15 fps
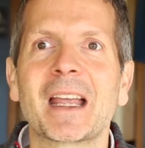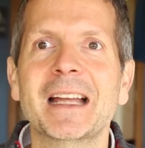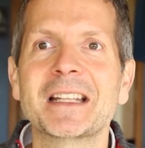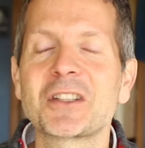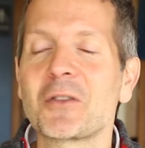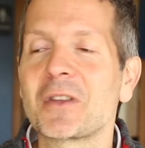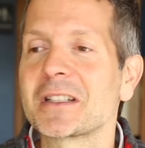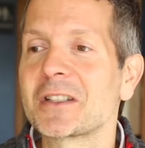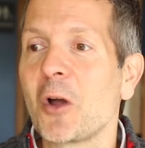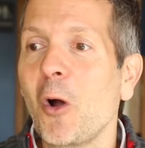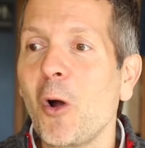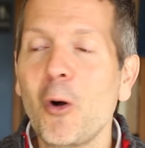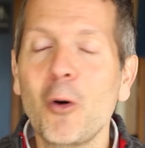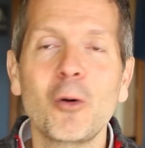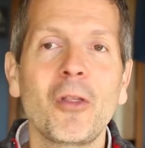And so this
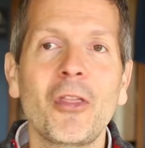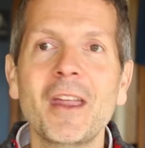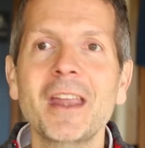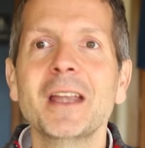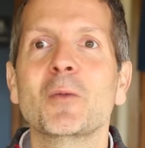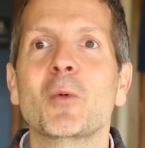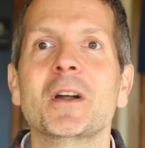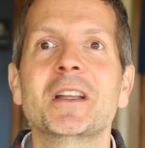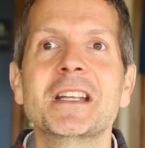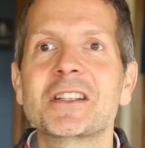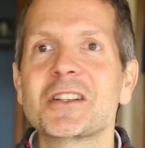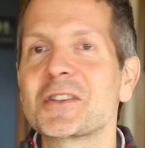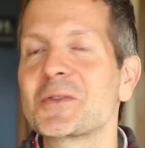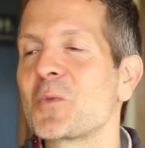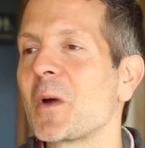whole thing where
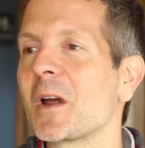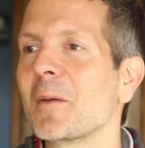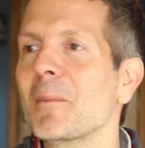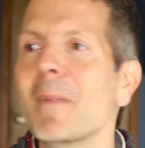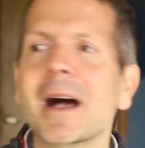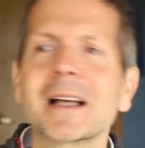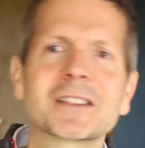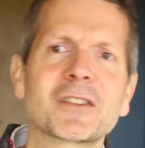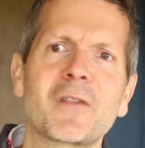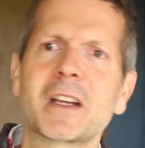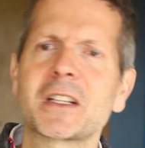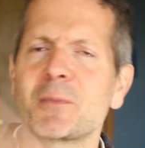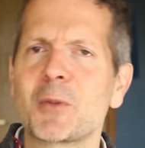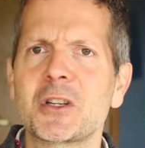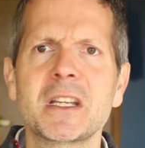teachers wear a mask of
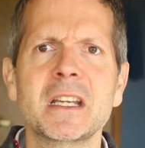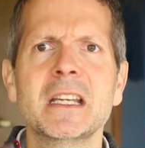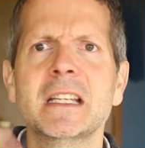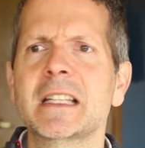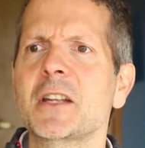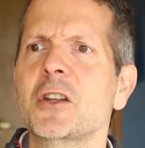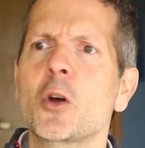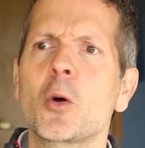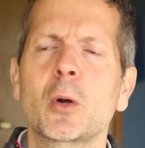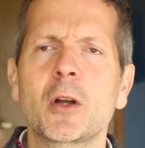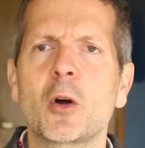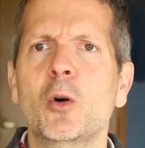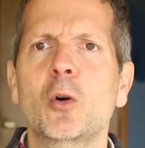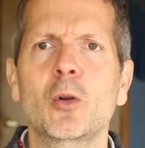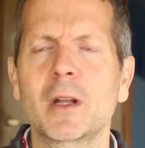expertise and know it
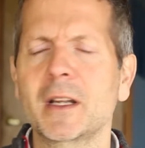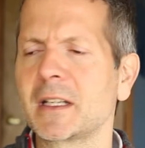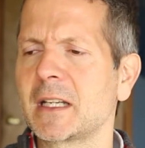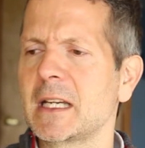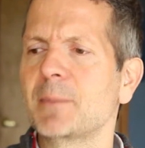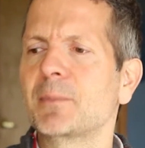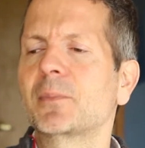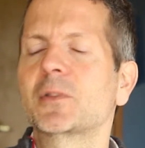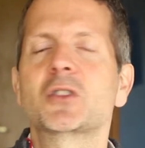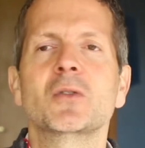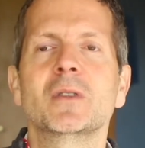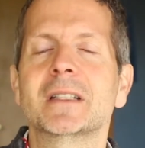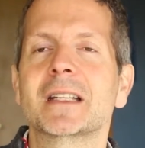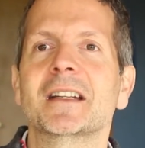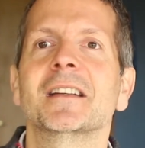all and keep
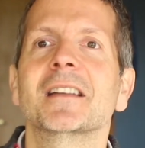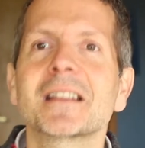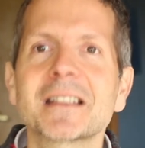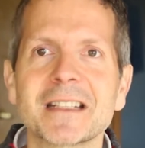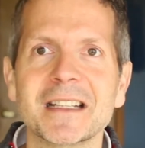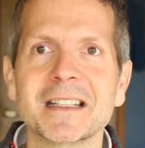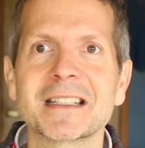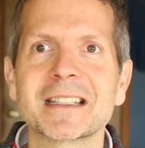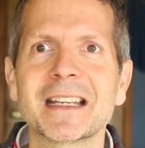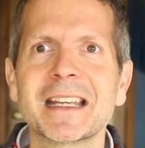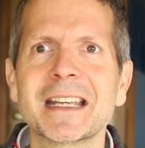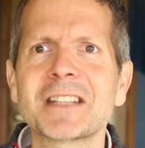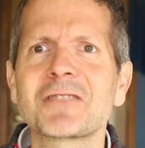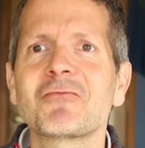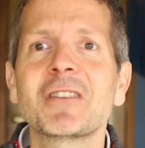students at a distance
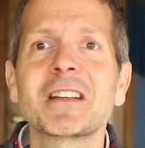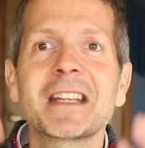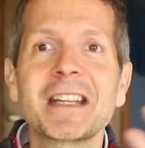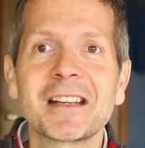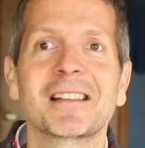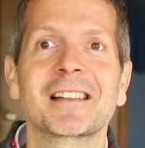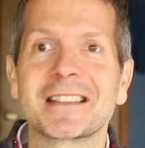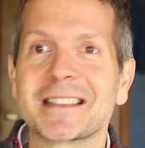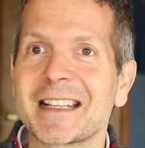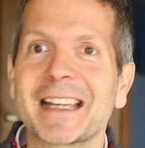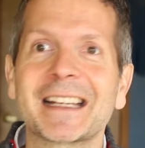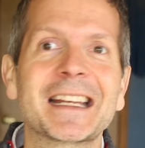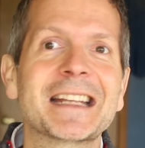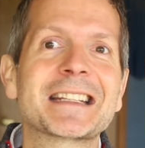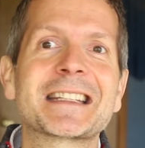is ridiculous.
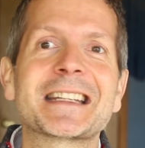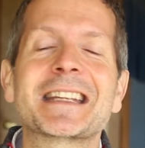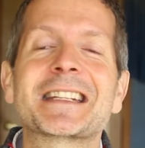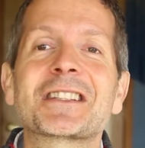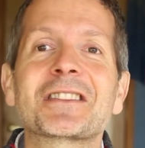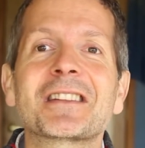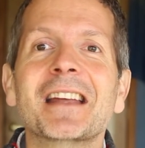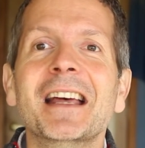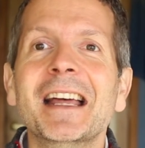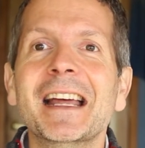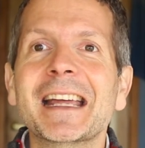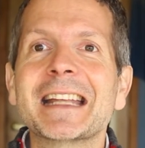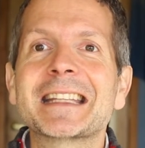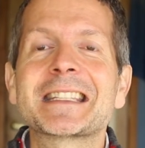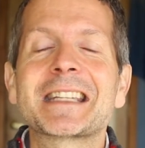Like
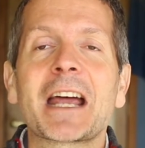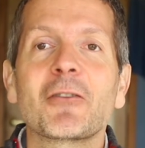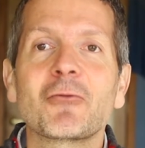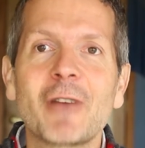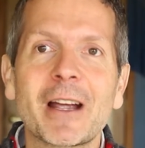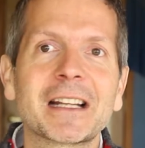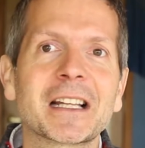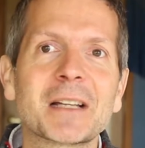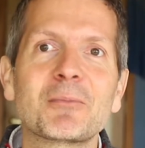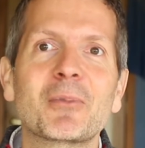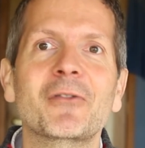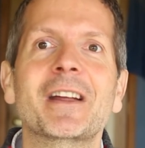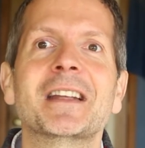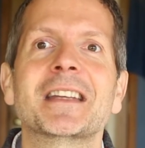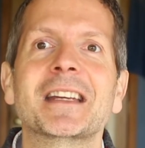it's directly
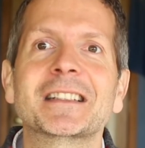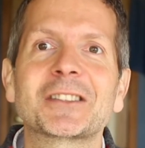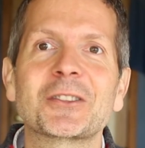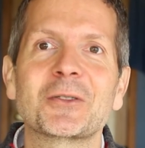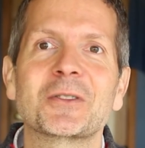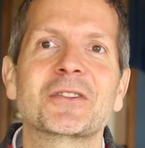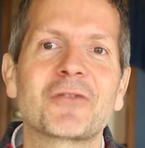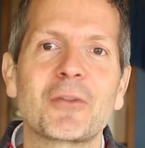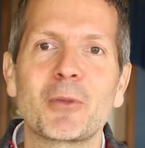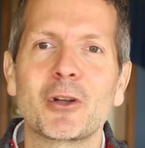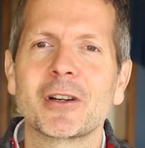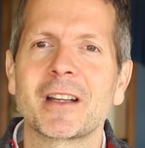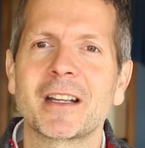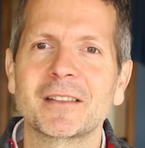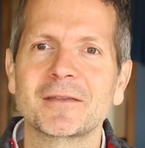preventing students from
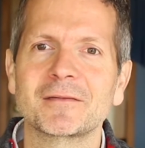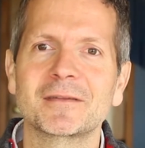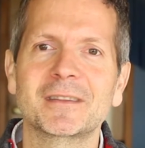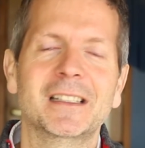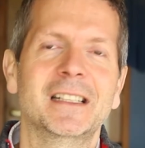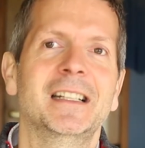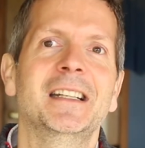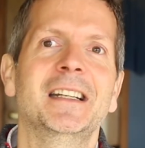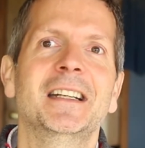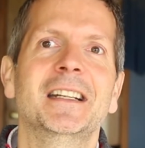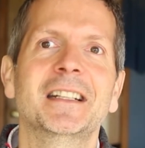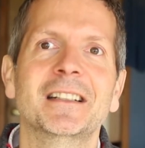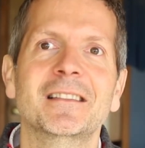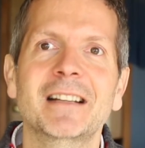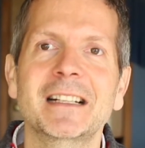learning,
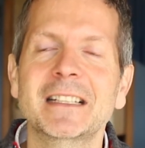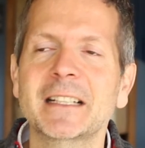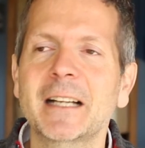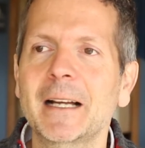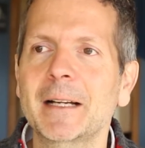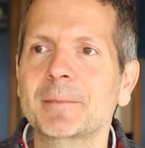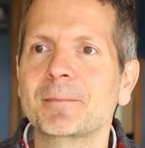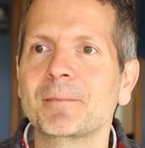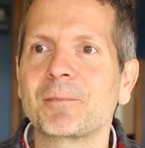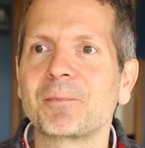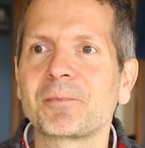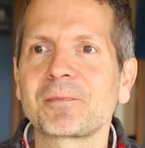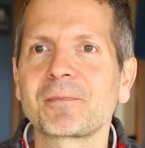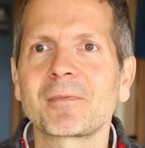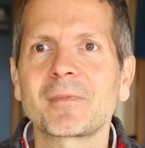right?
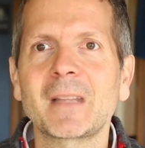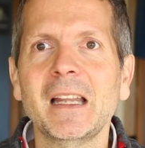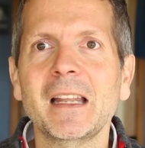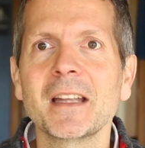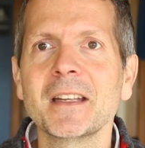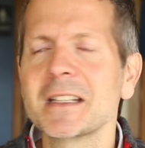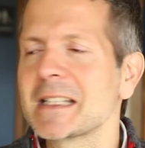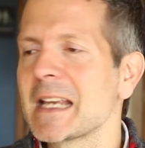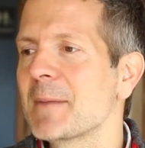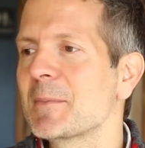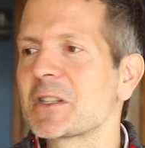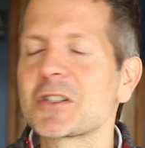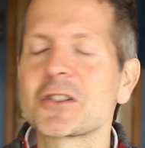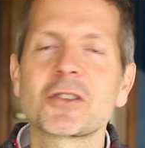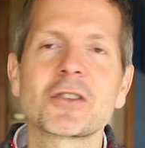The same
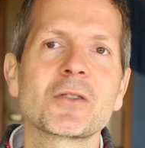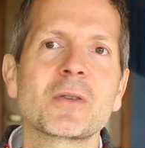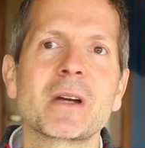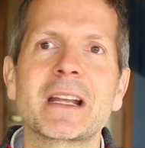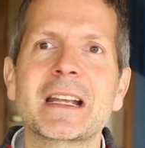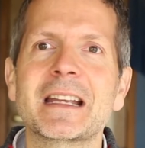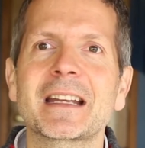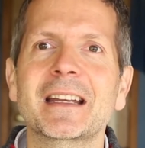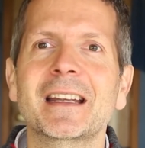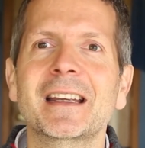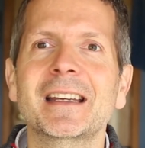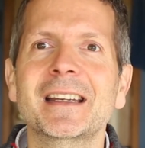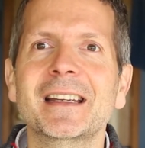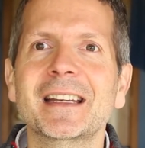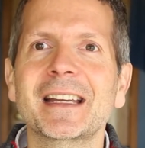is true
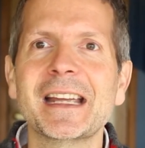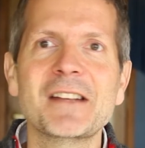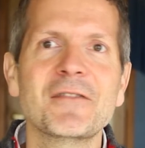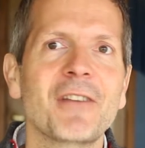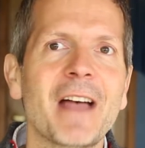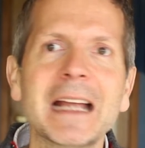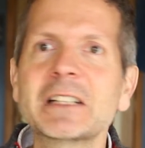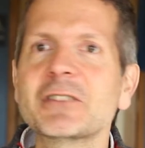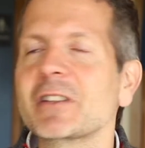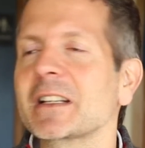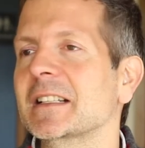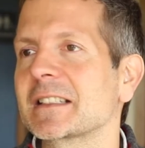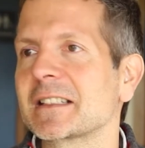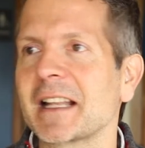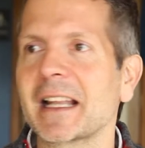in factories.